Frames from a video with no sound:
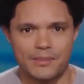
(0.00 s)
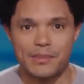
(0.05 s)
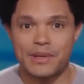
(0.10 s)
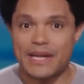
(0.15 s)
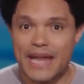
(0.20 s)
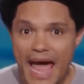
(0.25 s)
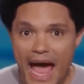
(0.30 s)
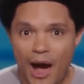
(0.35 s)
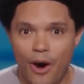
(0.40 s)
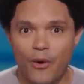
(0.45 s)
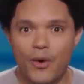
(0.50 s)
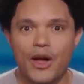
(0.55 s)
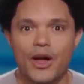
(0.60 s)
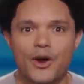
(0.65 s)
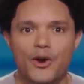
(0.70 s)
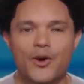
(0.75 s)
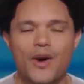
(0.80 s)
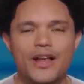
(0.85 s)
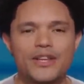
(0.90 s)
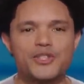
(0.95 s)
But now,
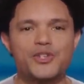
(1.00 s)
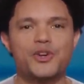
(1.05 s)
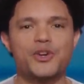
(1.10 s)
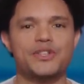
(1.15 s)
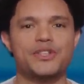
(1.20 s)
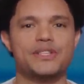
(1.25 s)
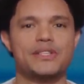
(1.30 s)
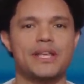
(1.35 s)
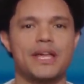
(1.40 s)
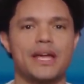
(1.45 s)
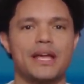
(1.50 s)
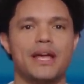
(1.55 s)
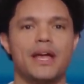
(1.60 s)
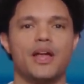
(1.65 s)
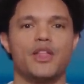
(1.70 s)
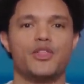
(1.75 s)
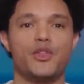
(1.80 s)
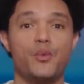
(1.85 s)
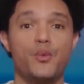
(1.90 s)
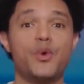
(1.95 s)
Christchurch is saying
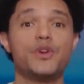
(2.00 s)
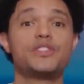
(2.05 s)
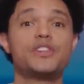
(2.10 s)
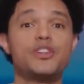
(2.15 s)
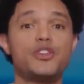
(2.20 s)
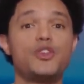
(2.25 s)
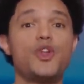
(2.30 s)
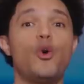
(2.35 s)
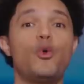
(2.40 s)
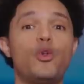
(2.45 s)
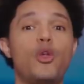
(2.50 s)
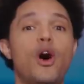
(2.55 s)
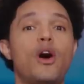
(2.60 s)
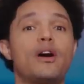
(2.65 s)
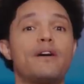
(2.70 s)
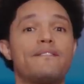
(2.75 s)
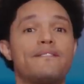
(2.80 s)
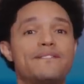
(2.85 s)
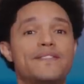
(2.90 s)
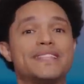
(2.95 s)
the wizard no
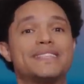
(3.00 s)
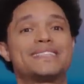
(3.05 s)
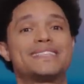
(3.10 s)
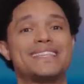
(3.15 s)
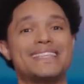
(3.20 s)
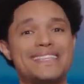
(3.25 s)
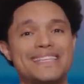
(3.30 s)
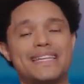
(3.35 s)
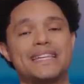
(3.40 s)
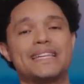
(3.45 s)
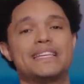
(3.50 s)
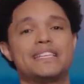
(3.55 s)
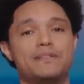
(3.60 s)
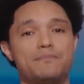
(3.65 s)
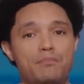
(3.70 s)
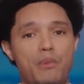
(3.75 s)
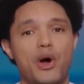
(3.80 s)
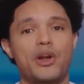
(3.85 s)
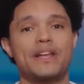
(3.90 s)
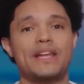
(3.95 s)
longer fits the
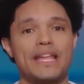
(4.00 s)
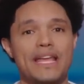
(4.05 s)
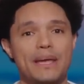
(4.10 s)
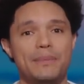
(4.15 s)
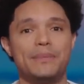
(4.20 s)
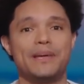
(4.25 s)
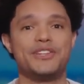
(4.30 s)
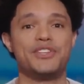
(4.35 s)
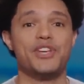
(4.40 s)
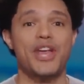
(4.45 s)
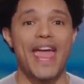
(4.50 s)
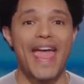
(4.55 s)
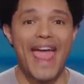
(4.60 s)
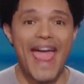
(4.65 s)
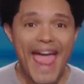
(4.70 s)
city's modern image